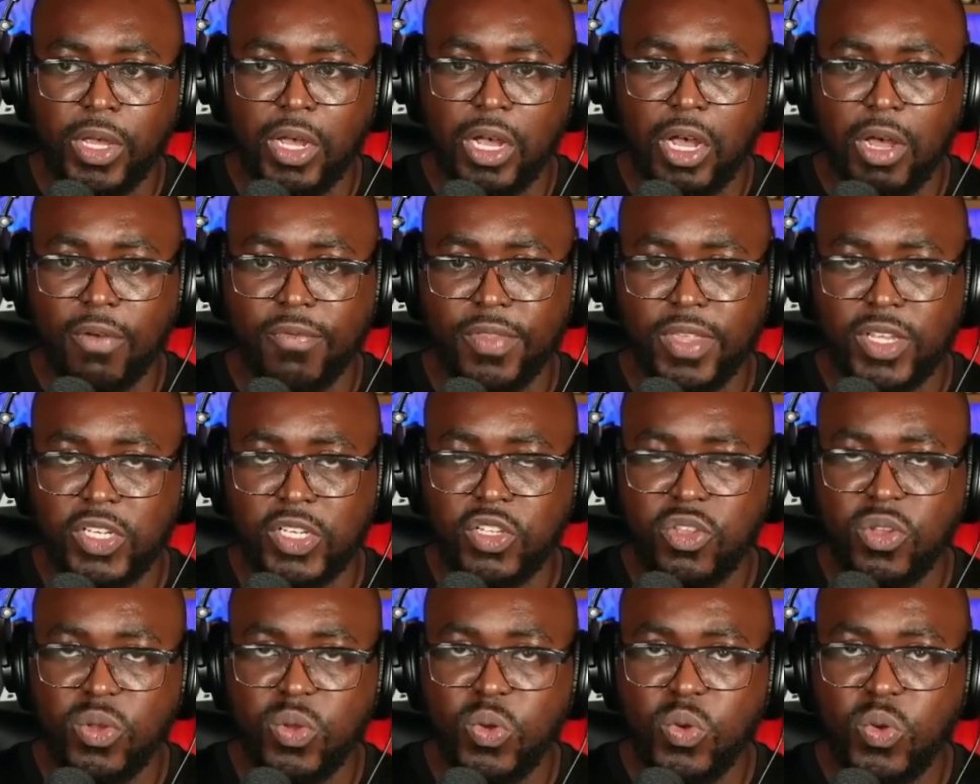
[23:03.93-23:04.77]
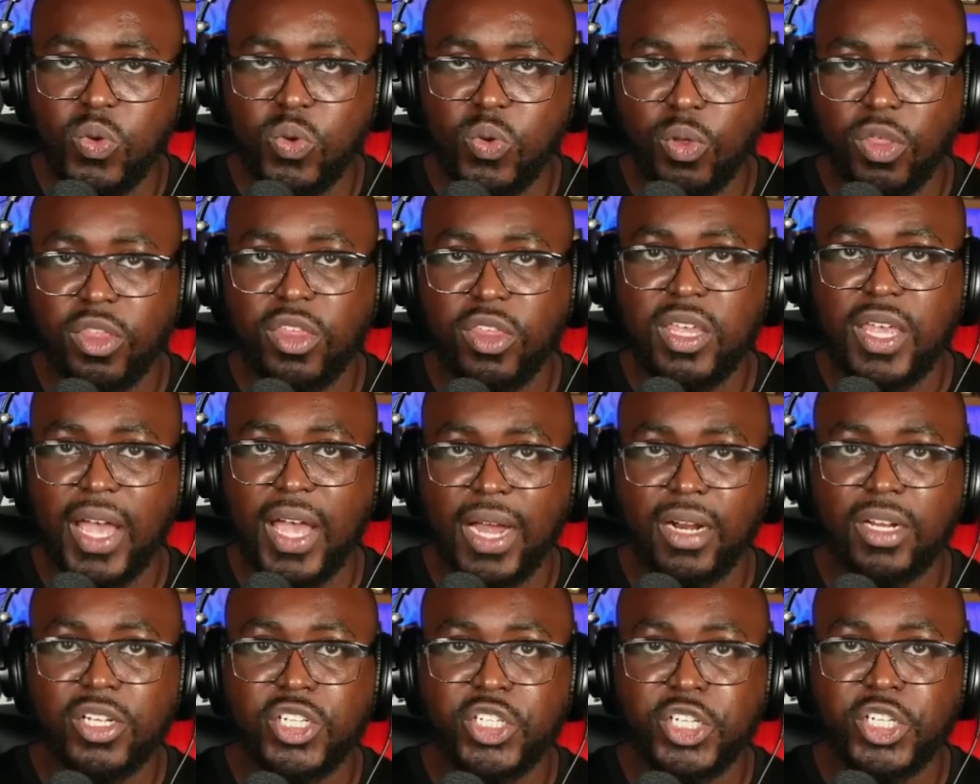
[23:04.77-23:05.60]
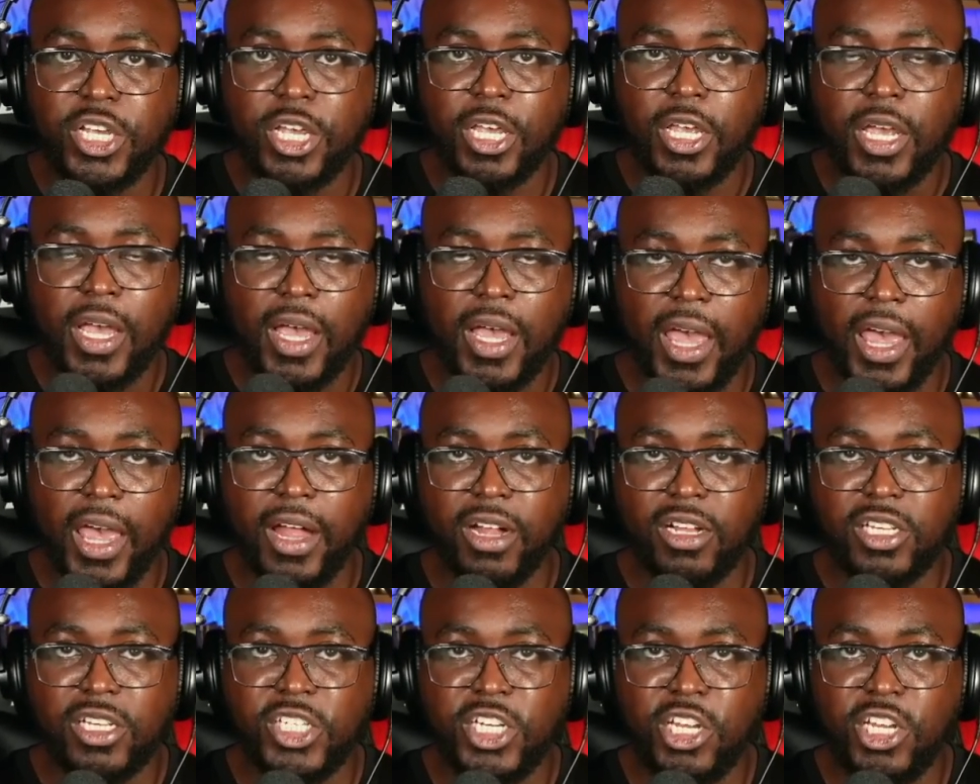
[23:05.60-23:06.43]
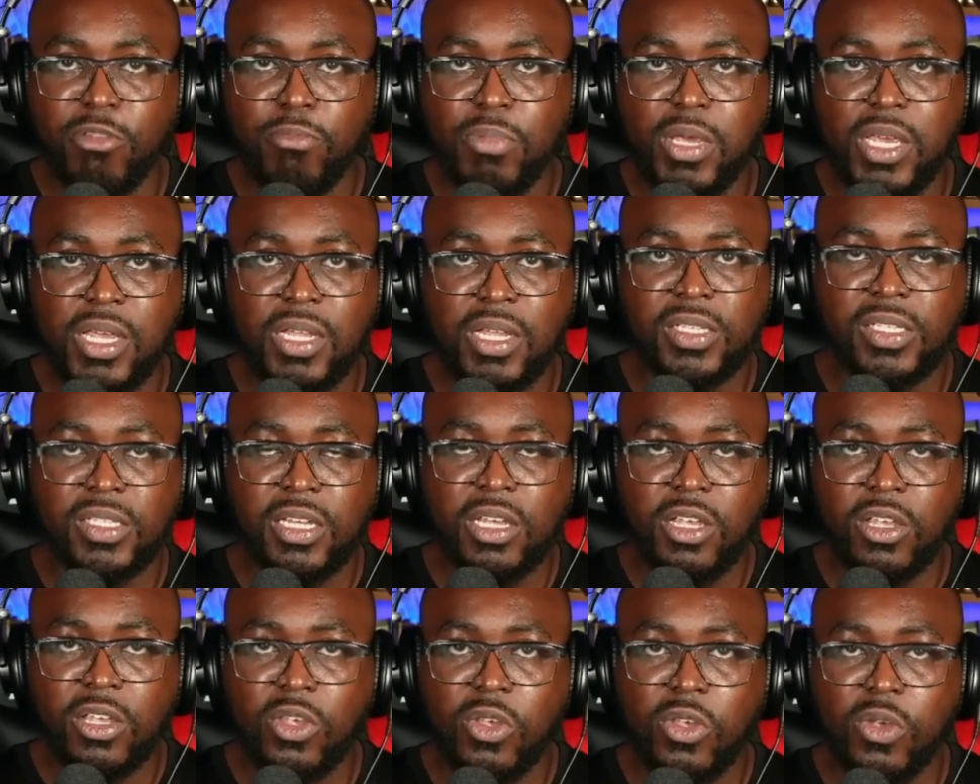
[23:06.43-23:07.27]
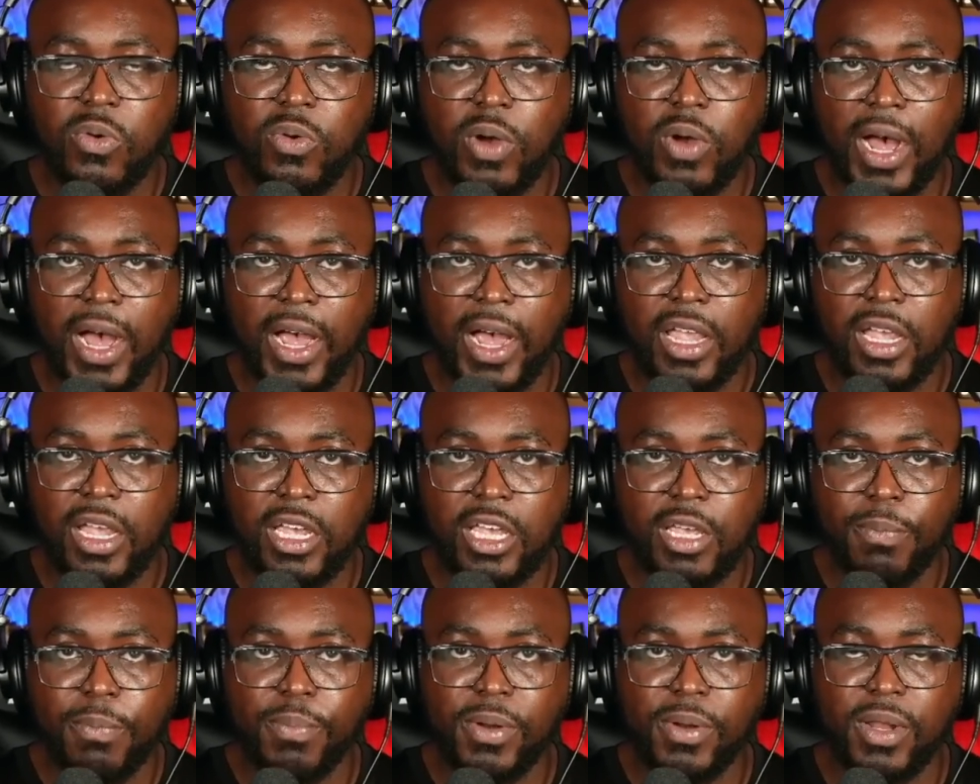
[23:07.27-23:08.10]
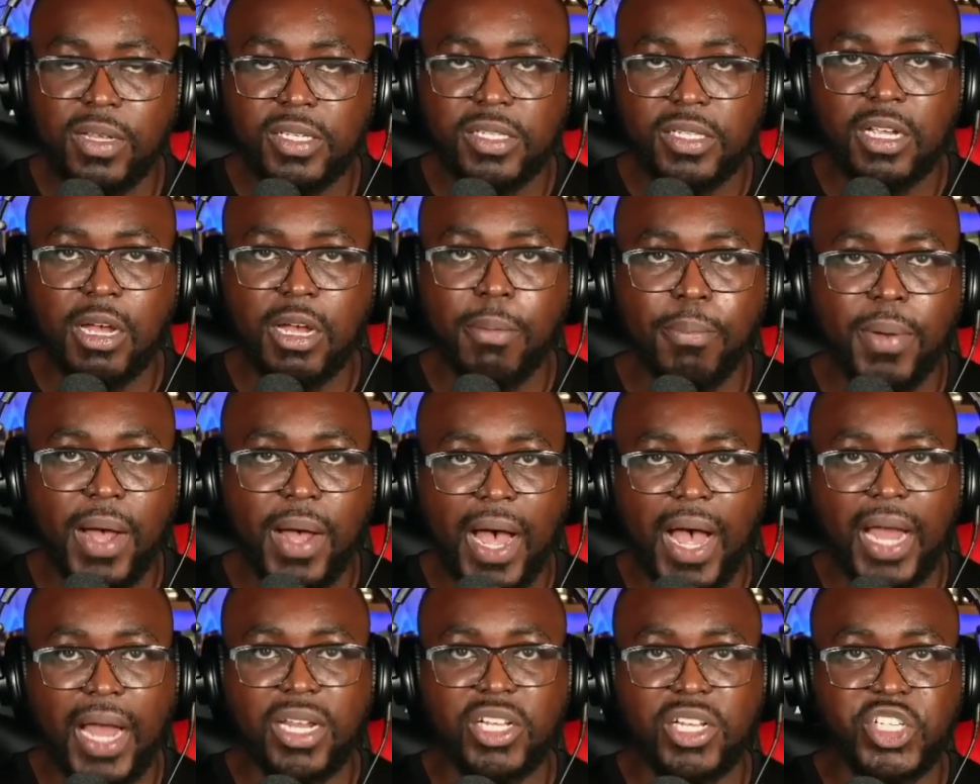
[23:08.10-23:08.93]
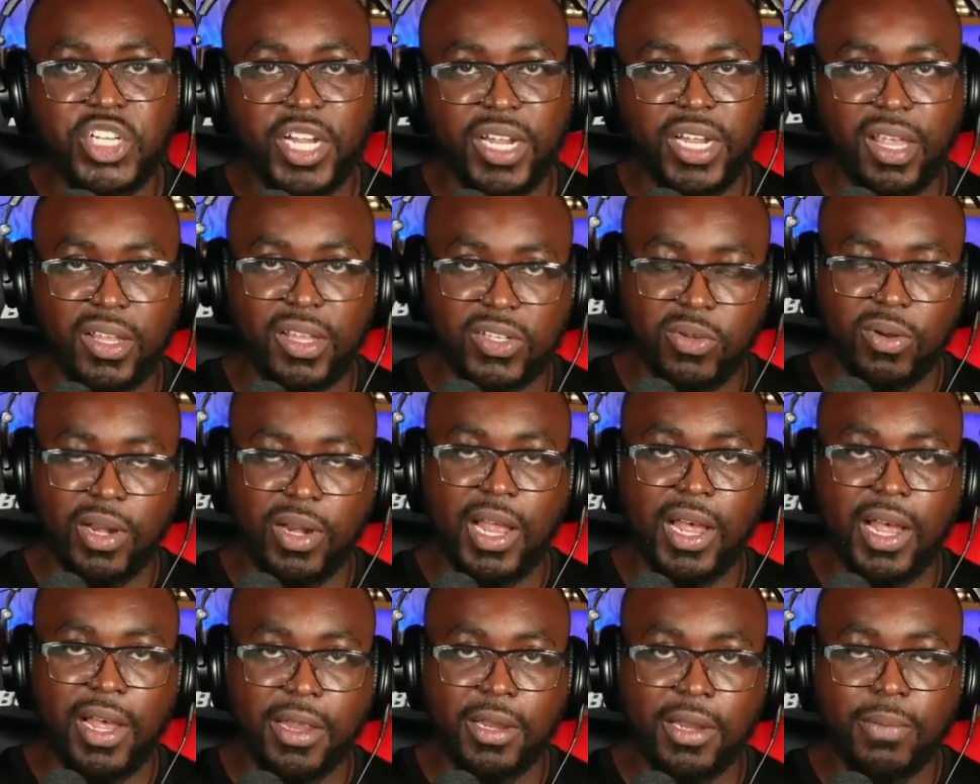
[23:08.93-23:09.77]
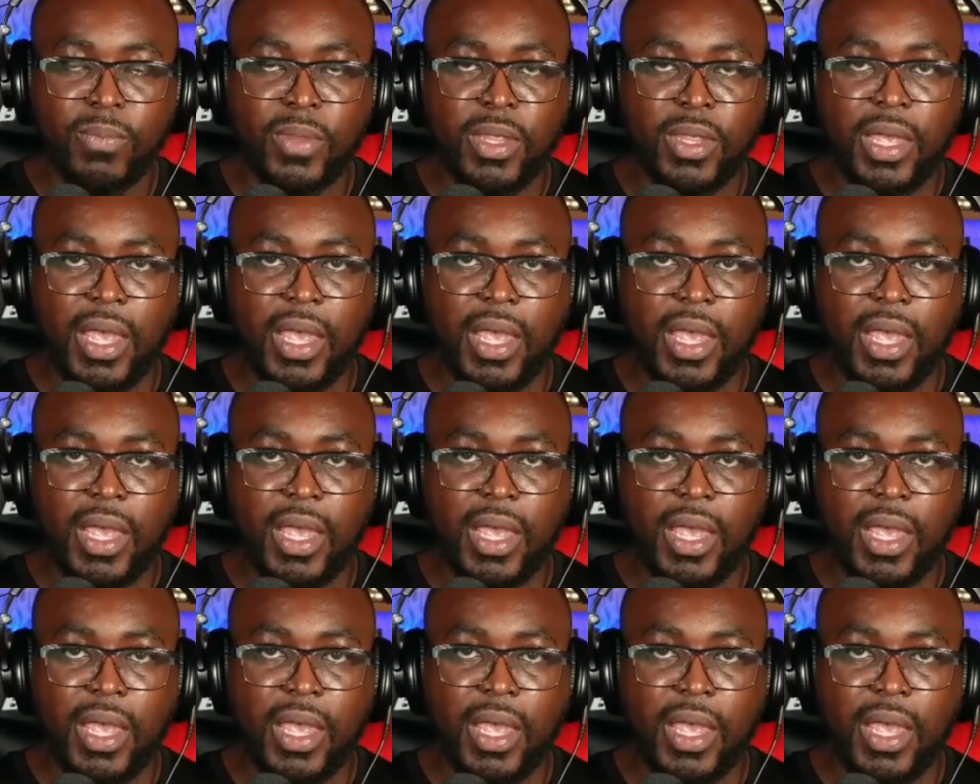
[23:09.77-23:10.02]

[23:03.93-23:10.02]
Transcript: of this new theology, LGBTQIA plus apologetics online.